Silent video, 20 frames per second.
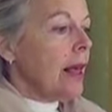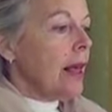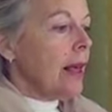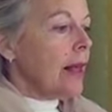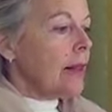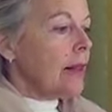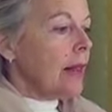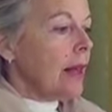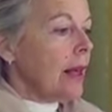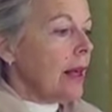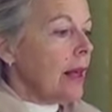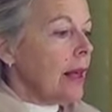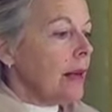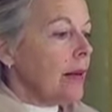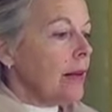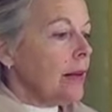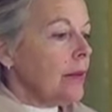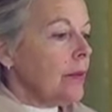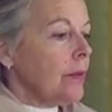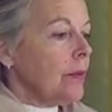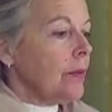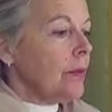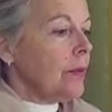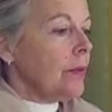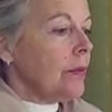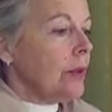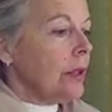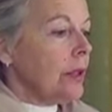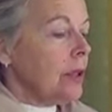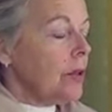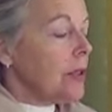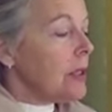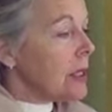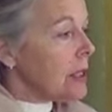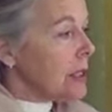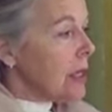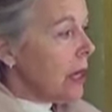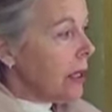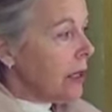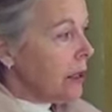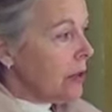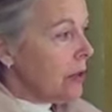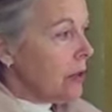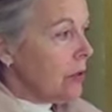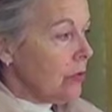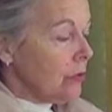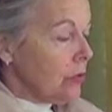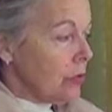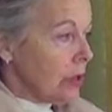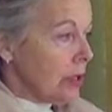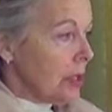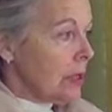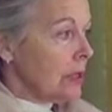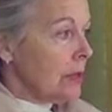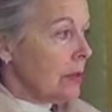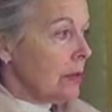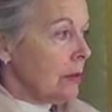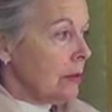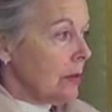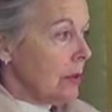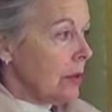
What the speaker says: And then you decided you just